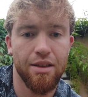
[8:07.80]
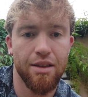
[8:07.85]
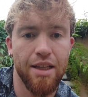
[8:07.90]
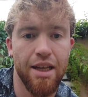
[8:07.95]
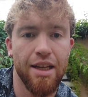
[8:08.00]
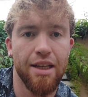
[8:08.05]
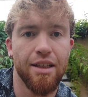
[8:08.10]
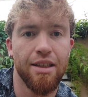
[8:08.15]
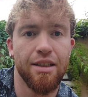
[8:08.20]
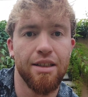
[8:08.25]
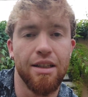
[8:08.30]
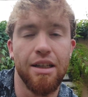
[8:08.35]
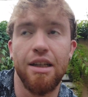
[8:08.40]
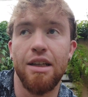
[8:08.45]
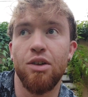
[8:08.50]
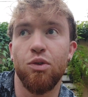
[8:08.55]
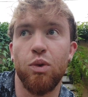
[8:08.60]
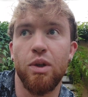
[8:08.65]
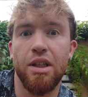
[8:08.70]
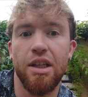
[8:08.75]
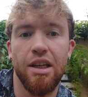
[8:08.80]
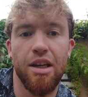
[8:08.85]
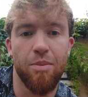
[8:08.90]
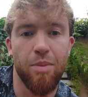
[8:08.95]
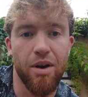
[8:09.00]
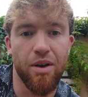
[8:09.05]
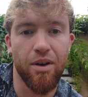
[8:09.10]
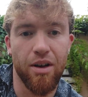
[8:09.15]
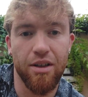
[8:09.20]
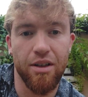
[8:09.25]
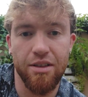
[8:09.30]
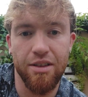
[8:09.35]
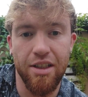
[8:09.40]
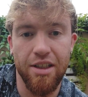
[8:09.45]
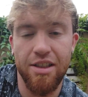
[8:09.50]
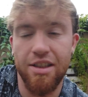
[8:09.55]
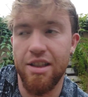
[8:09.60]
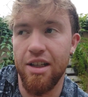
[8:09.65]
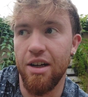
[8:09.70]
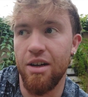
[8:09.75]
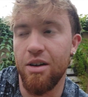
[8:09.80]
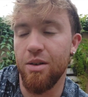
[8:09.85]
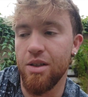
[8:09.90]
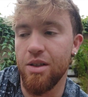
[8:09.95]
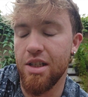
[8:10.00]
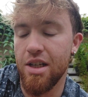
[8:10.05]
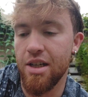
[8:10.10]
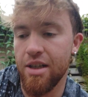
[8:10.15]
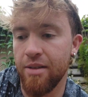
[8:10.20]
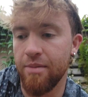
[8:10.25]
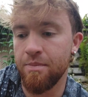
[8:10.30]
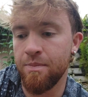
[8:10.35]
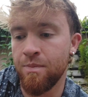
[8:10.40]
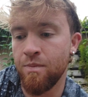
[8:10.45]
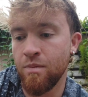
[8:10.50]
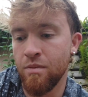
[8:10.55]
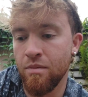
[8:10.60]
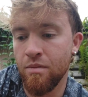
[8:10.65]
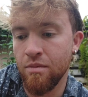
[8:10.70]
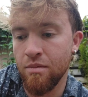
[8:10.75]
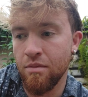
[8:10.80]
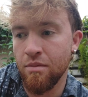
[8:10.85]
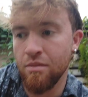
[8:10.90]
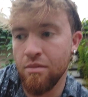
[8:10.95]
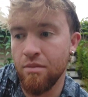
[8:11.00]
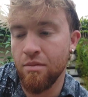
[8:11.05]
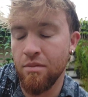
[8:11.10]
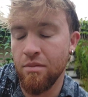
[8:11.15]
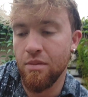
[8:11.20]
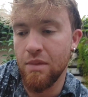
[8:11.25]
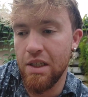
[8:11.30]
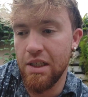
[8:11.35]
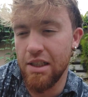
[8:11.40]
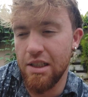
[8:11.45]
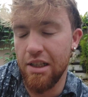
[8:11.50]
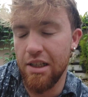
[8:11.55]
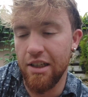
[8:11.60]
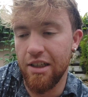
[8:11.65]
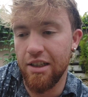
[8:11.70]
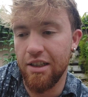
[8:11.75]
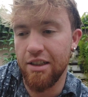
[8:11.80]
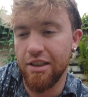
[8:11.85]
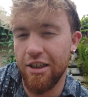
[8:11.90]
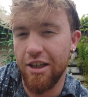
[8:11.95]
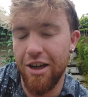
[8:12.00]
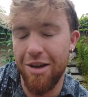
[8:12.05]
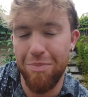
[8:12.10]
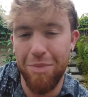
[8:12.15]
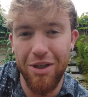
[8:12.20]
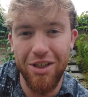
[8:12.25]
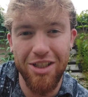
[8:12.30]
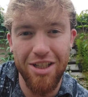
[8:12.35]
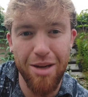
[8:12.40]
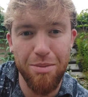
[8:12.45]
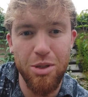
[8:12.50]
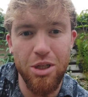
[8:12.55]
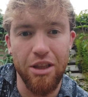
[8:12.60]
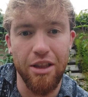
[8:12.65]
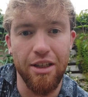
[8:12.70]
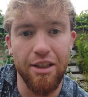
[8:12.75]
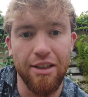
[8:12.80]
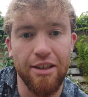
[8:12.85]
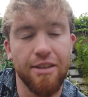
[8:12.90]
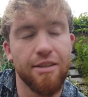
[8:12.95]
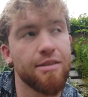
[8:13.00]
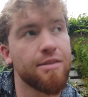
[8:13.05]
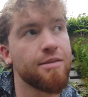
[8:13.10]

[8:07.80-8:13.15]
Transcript: Then, if we think about all this that I was saying, it's like a perception thing,